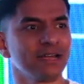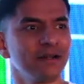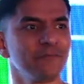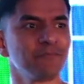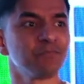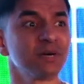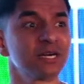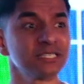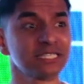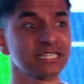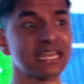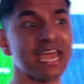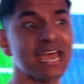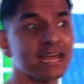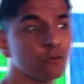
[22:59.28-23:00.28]
Because
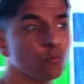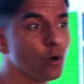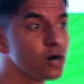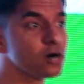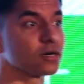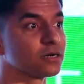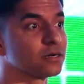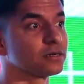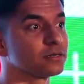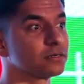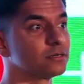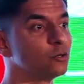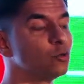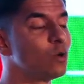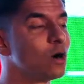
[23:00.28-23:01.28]
it can work.
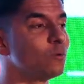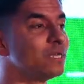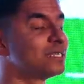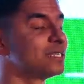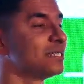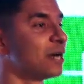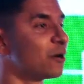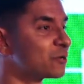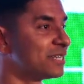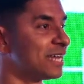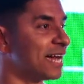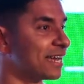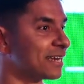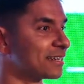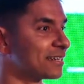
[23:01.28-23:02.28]
Who are we to doubt that?